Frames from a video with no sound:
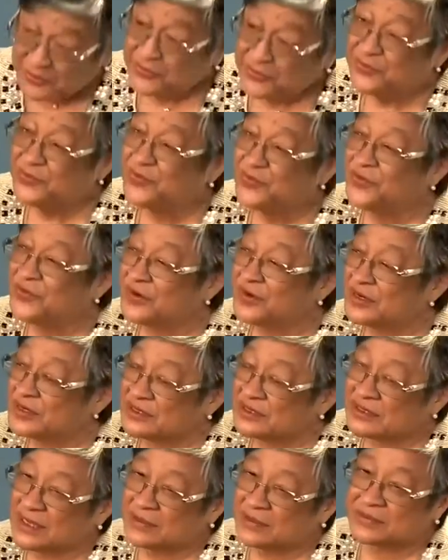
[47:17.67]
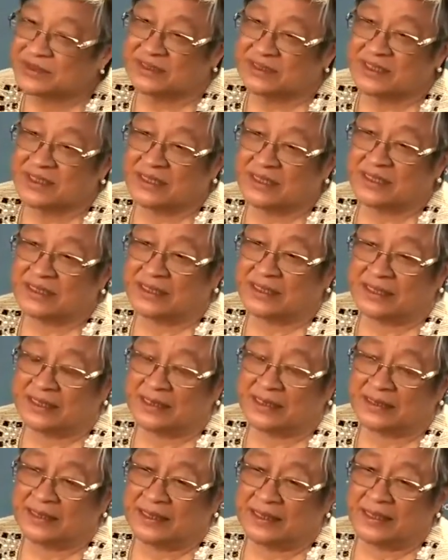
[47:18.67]
First, I would say
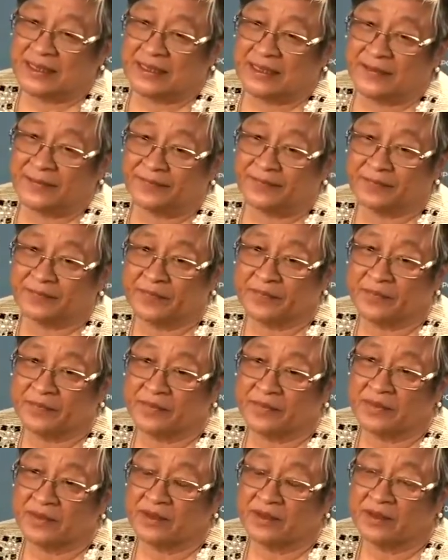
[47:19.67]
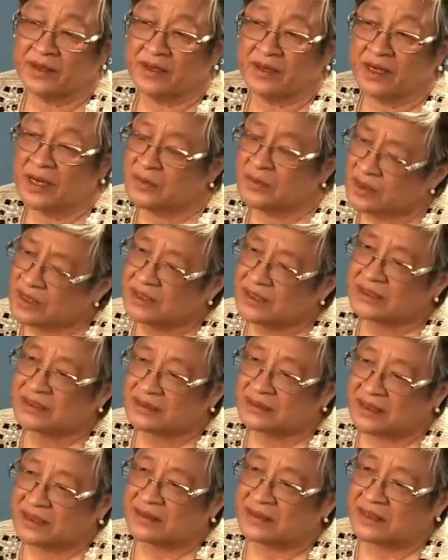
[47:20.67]
that I would like
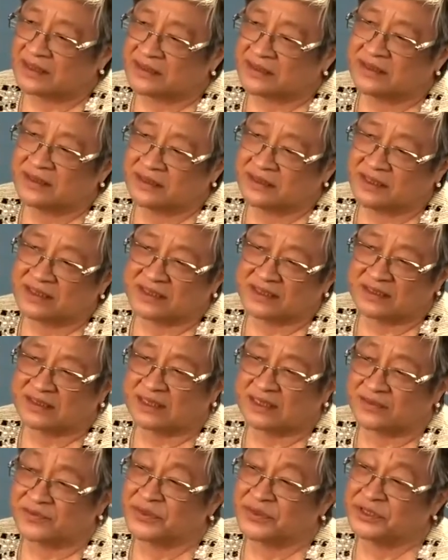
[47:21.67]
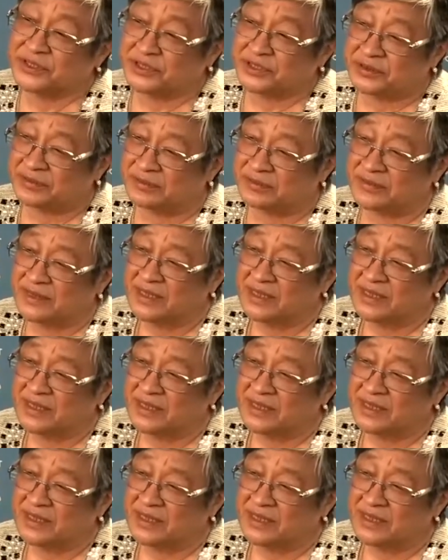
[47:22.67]
that they see us as a region,